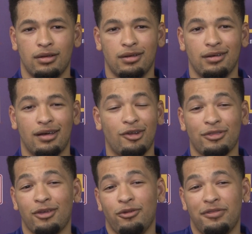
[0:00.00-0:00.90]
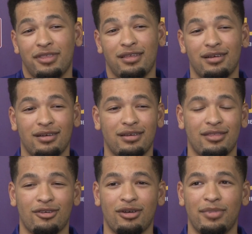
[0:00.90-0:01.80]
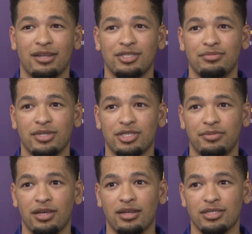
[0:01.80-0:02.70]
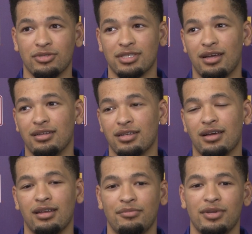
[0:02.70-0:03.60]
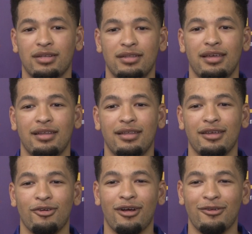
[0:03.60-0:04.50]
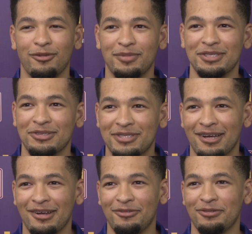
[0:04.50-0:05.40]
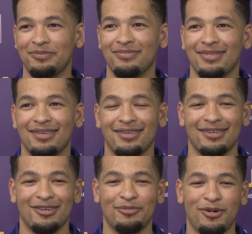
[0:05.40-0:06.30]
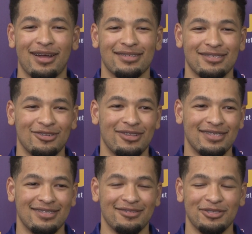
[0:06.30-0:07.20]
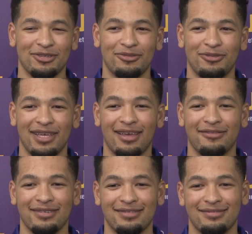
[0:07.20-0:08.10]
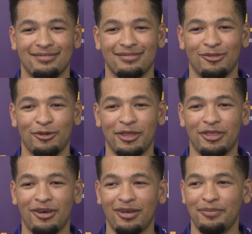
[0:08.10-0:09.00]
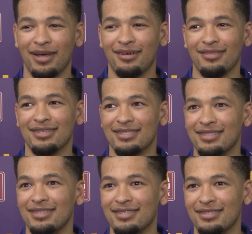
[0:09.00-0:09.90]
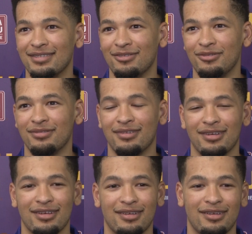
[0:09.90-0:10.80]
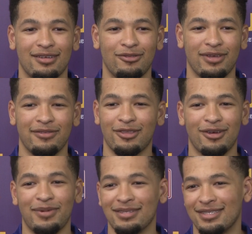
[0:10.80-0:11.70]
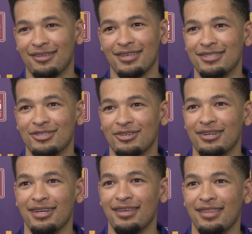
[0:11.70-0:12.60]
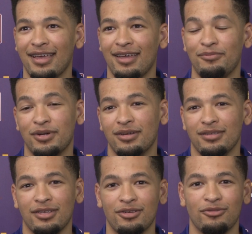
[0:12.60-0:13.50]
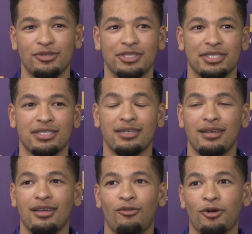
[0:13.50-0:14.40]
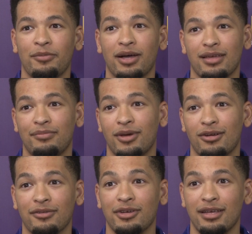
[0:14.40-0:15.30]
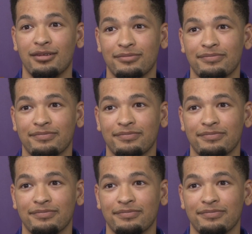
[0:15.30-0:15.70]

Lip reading: I don't think we thought about it too much, to be honest. It's kind of been a day-to-day grind. We've been so tired from, you know, practice and all that stuff, so we haven't really thought about the season. We haven't thought about Southeastern or any of that, but, you know, we're just worried about getting better every day.